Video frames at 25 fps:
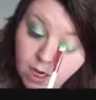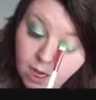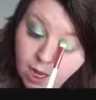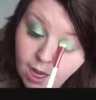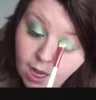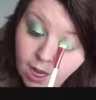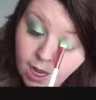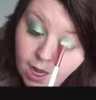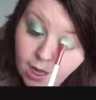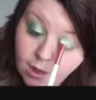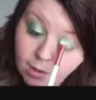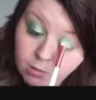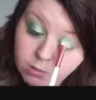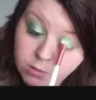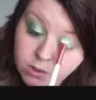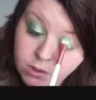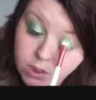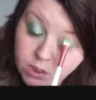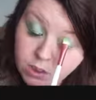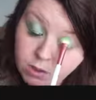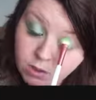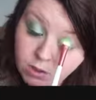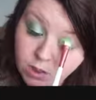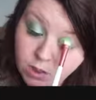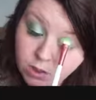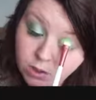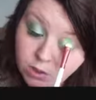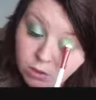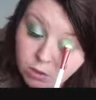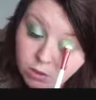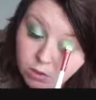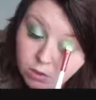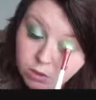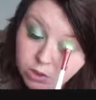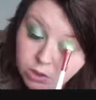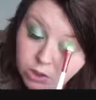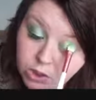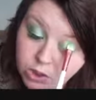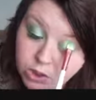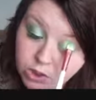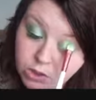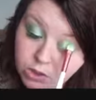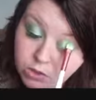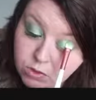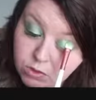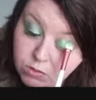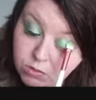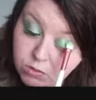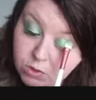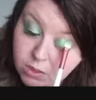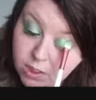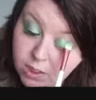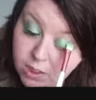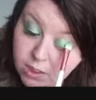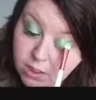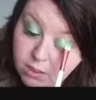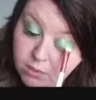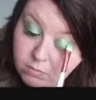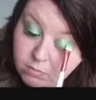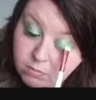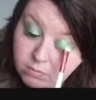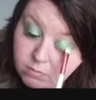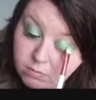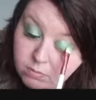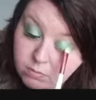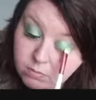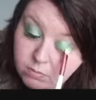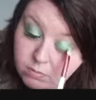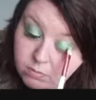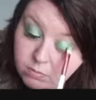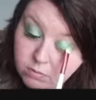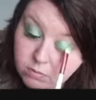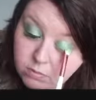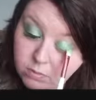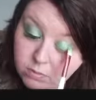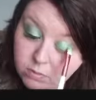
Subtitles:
It's an absolutely gorgeous green,